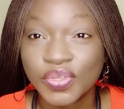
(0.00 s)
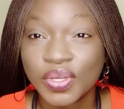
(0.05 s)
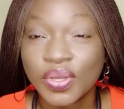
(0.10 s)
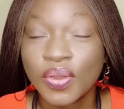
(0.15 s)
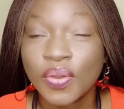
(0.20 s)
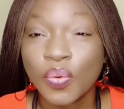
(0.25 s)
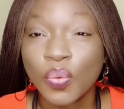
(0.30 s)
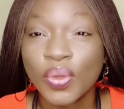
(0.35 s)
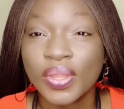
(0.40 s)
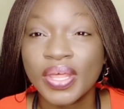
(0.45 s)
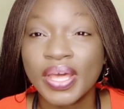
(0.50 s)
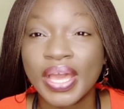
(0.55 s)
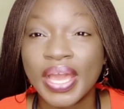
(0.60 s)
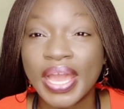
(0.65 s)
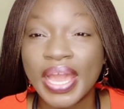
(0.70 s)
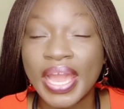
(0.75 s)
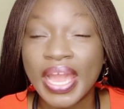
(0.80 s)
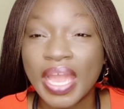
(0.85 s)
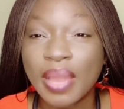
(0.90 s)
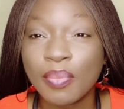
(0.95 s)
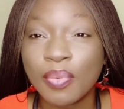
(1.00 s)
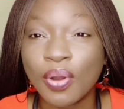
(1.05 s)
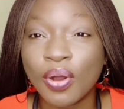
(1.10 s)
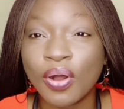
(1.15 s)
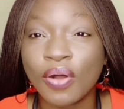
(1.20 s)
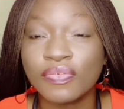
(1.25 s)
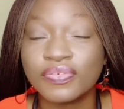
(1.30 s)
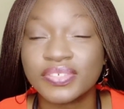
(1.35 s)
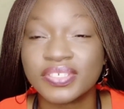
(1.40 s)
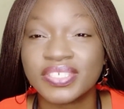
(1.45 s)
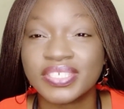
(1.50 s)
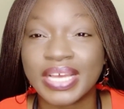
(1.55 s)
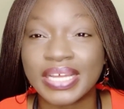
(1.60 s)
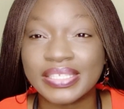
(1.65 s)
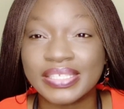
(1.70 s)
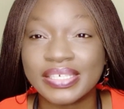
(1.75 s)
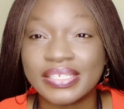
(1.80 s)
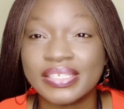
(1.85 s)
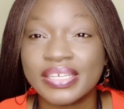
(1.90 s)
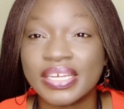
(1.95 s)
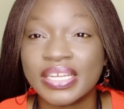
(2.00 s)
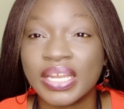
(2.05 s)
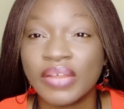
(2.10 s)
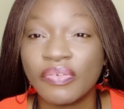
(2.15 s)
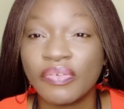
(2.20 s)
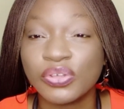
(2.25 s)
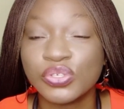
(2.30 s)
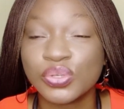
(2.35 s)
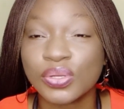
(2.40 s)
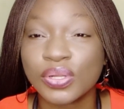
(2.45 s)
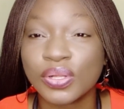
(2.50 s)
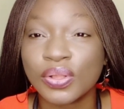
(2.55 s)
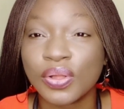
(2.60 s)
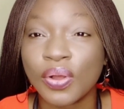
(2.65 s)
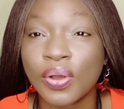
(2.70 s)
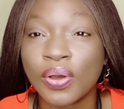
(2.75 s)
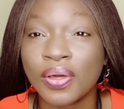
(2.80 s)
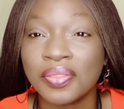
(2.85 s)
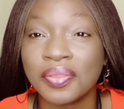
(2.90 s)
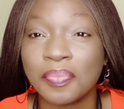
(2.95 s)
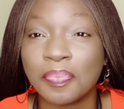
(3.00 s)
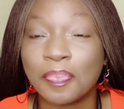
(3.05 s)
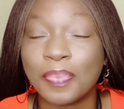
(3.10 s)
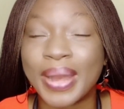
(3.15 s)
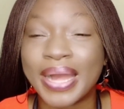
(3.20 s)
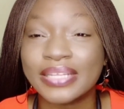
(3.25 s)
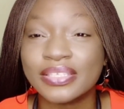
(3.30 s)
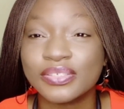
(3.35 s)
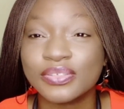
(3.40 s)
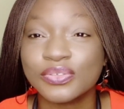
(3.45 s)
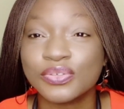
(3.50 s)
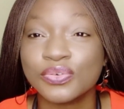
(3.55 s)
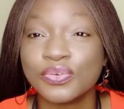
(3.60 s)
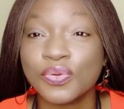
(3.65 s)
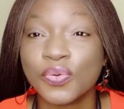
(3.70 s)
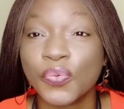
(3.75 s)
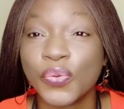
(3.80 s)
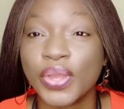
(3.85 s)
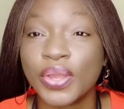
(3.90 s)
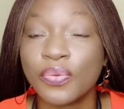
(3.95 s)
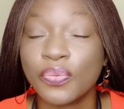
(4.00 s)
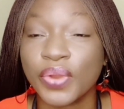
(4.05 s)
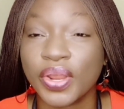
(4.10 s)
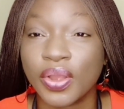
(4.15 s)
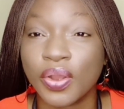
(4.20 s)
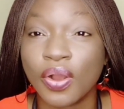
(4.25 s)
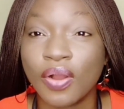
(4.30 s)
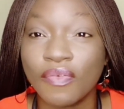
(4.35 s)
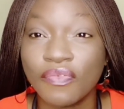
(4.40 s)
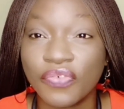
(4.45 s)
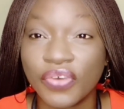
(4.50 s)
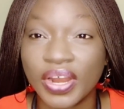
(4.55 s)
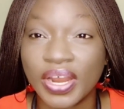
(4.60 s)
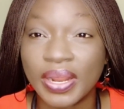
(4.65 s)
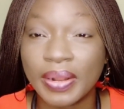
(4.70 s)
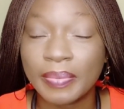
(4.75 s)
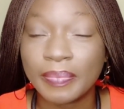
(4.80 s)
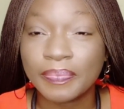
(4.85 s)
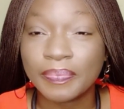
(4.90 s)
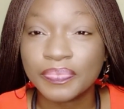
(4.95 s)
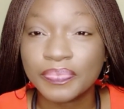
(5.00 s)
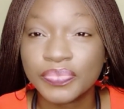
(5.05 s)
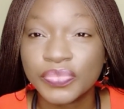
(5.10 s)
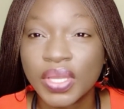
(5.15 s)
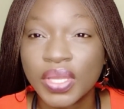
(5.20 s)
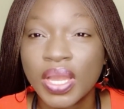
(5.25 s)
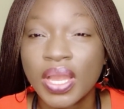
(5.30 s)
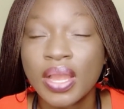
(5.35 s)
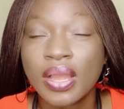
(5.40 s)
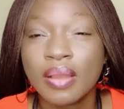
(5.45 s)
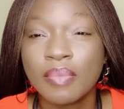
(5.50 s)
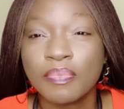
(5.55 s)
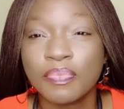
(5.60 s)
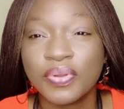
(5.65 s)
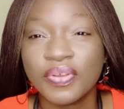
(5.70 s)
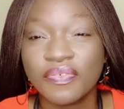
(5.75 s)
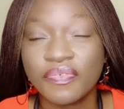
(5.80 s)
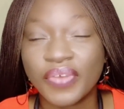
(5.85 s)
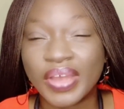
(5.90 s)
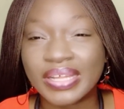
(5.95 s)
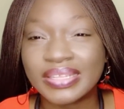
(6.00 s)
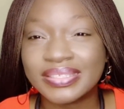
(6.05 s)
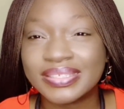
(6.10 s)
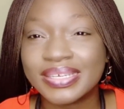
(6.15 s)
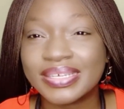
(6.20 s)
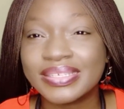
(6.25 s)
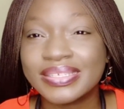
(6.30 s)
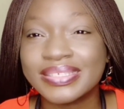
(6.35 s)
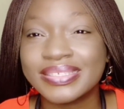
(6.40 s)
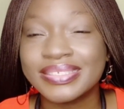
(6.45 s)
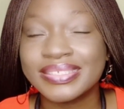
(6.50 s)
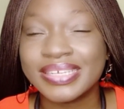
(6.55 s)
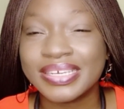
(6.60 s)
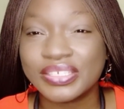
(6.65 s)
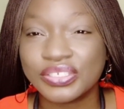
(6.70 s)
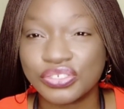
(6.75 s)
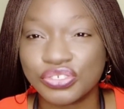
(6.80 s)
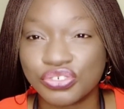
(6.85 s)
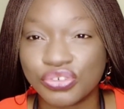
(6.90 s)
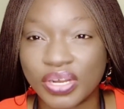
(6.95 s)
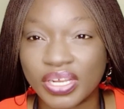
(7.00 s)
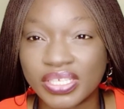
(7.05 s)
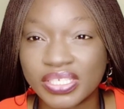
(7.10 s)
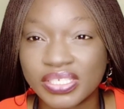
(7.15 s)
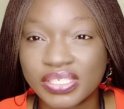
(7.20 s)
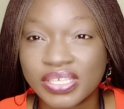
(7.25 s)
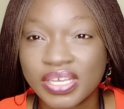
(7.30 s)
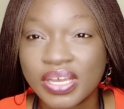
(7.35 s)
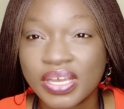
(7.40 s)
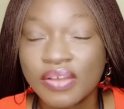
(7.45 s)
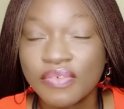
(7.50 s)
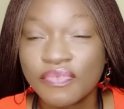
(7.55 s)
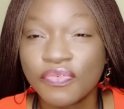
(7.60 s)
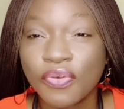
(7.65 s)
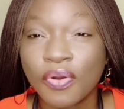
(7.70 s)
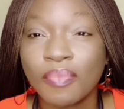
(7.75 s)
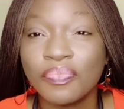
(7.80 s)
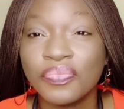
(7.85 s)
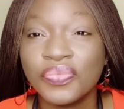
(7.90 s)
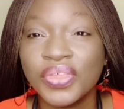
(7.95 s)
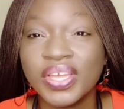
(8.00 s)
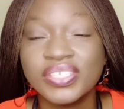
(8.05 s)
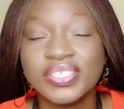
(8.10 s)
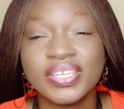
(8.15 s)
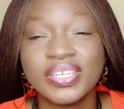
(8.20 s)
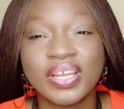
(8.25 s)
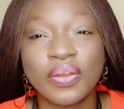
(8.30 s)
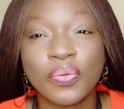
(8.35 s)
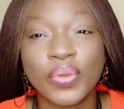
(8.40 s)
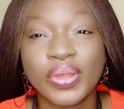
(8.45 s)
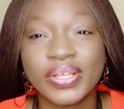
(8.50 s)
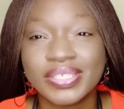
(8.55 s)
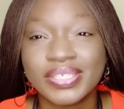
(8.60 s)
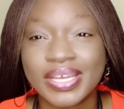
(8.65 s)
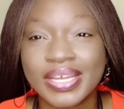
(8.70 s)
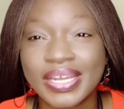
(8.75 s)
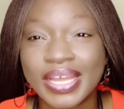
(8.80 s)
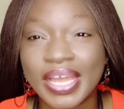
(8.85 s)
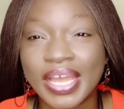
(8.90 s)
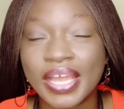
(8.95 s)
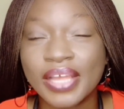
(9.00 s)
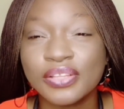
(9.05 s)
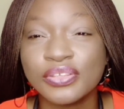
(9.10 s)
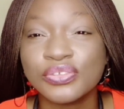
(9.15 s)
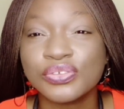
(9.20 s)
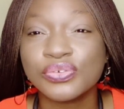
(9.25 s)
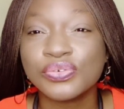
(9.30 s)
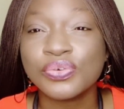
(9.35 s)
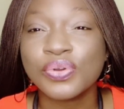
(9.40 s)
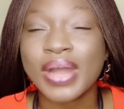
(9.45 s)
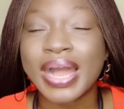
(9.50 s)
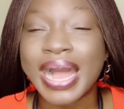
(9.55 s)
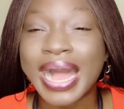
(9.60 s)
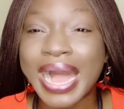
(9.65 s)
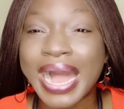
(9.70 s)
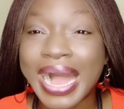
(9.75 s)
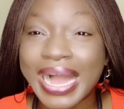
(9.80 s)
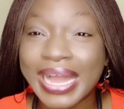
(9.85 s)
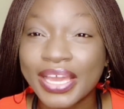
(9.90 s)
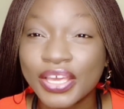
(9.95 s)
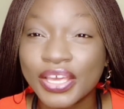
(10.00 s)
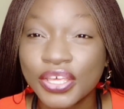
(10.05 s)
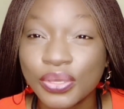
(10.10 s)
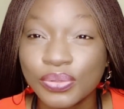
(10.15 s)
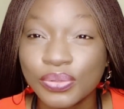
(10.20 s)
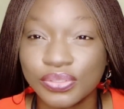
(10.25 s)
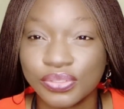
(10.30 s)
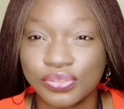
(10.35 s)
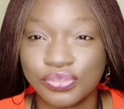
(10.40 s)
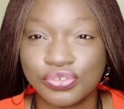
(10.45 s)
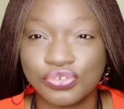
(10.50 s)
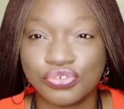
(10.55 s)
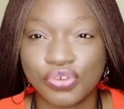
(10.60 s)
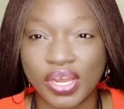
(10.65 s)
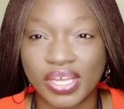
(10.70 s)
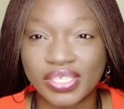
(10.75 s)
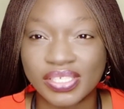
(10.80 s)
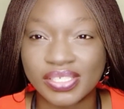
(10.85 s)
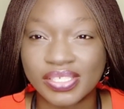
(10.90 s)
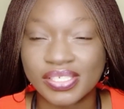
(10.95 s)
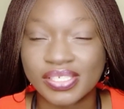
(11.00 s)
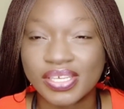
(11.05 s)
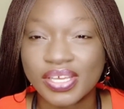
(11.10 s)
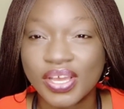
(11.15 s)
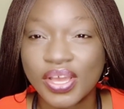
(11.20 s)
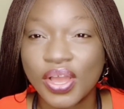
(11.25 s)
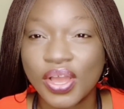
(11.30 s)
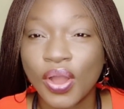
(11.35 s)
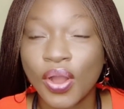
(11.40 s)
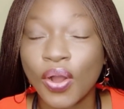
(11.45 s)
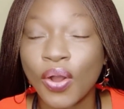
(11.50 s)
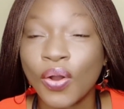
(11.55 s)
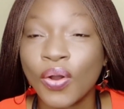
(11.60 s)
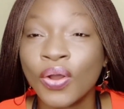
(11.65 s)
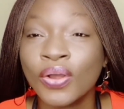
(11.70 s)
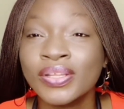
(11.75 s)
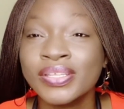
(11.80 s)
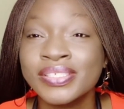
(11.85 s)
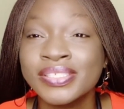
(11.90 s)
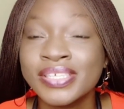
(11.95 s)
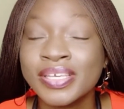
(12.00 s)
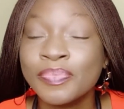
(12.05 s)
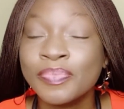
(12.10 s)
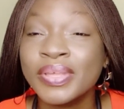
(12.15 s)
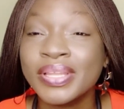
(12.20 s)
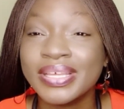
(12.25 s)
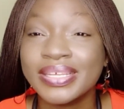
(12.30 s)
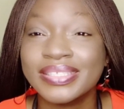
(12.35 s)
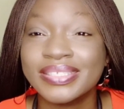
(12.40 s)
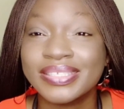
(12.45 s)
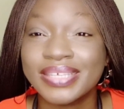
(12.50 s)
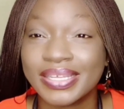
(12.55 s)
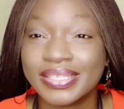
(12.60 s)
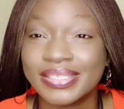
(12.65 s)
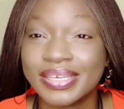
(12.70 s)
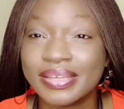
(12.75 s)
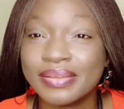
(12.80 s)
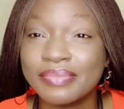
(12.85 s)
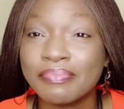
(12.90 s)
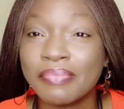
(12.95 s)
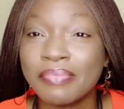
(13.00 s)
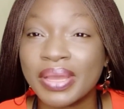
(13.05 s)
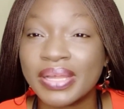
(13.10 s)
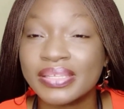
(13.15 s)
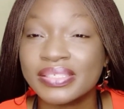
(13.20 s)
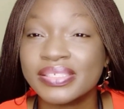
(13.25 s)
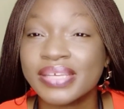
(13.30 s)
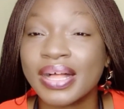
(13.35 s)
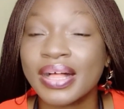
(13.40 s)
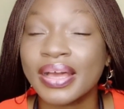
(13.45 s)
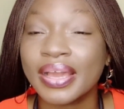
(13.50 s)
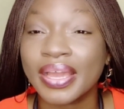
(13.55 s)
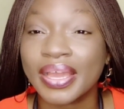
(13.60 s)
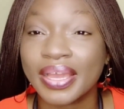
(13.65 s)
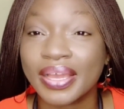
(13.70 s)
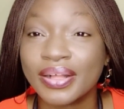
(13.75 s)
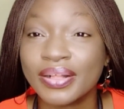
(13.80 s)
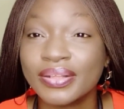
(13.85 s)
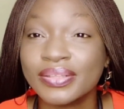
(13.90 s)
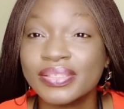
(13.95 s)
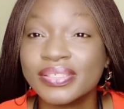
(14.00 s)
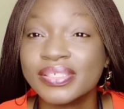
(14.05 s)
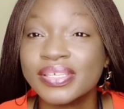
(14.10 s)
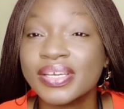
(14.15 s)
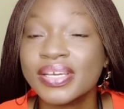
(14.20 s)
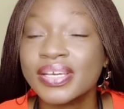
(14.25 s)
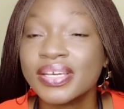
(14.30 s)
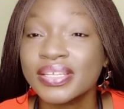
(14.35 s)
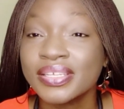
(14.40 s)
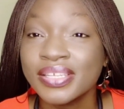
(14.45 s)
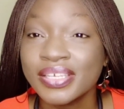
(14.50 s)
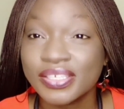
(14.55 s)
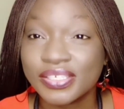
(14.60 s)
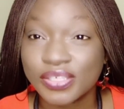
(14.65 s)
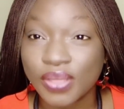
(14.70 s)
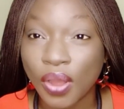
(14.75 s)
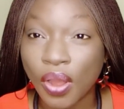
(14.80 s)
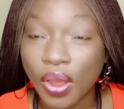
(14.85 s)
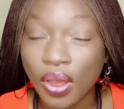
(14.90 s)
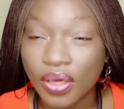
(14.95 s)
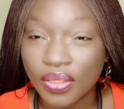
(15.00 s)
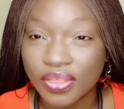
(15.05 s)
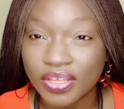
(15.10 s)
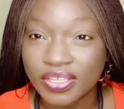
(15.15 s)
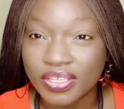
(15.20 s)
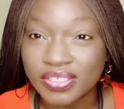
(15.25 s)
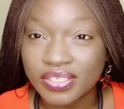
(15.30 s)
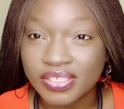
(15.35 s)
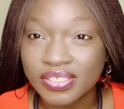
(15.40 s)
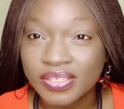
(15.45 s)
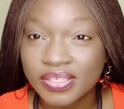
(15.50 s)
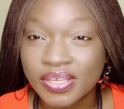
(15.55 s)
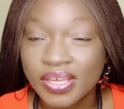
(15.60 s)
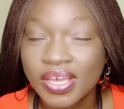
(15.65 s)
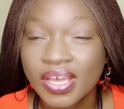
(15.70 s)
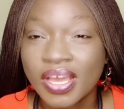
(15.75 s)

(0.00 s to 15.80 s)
with the aim of setting the individual on the path to quick recovery, preventing distress from degenerating into acute stress or debilitating mental health disorders.